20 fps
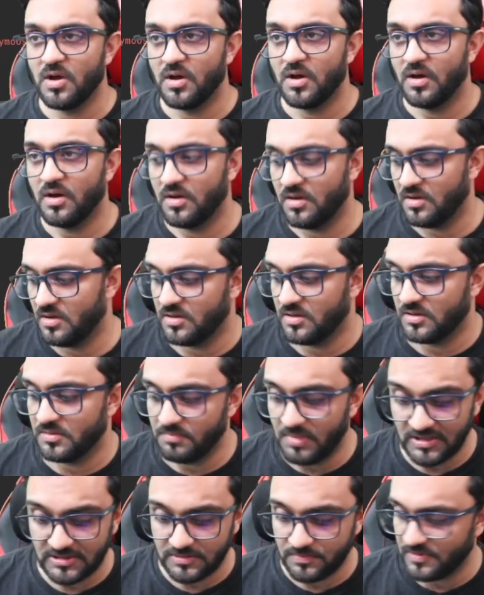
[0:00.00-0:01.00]
uh,
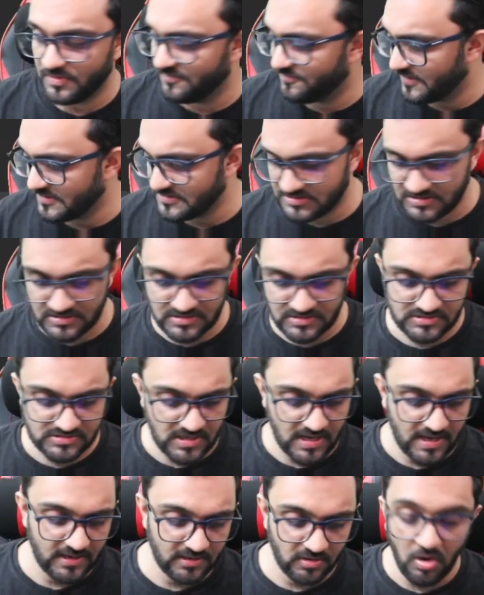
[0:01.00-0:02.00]
multiple faces
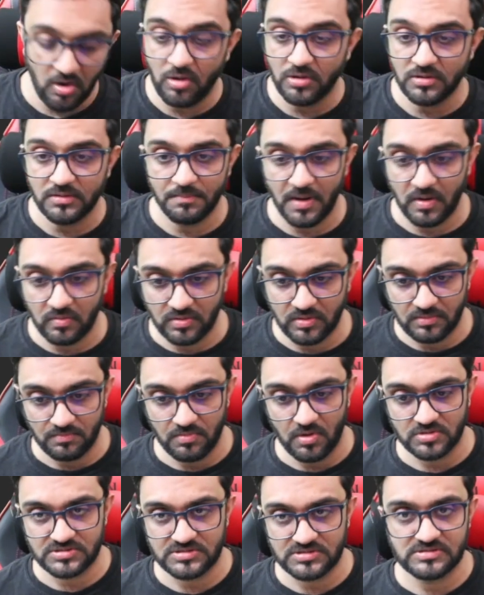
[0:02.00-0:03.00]
and all the bounding
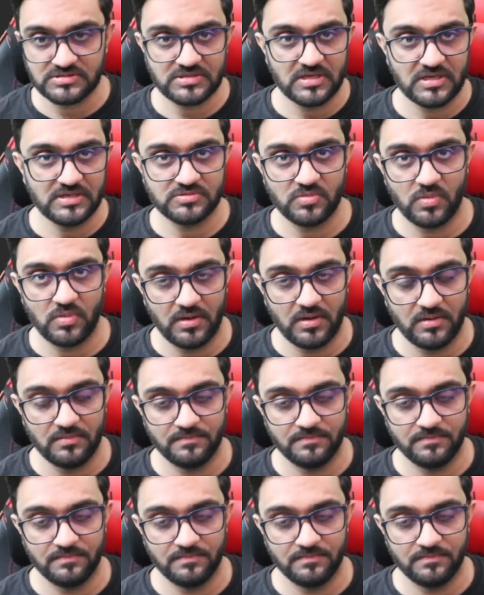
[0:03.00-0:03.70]
boxes as well.